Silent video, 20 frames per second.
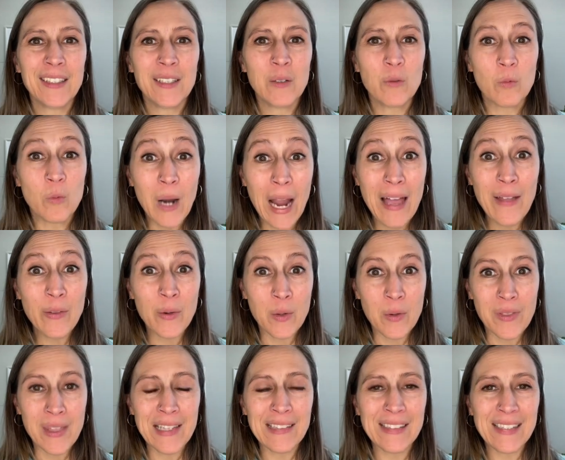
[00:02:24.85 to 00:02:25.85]
rather
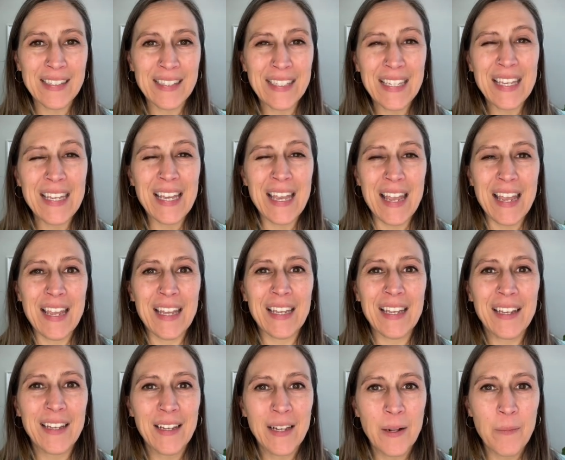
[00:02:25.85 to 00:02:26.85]
than
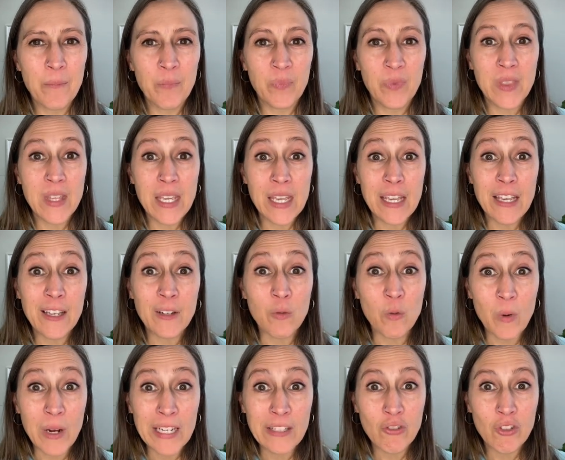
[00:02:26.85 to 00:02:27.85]
seeing the
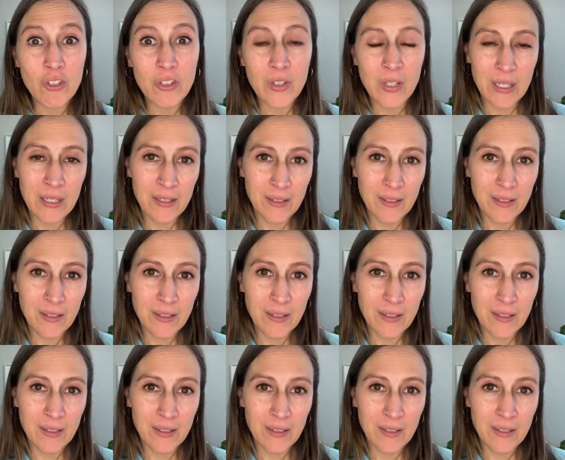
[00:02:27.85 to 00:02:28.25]
enriched,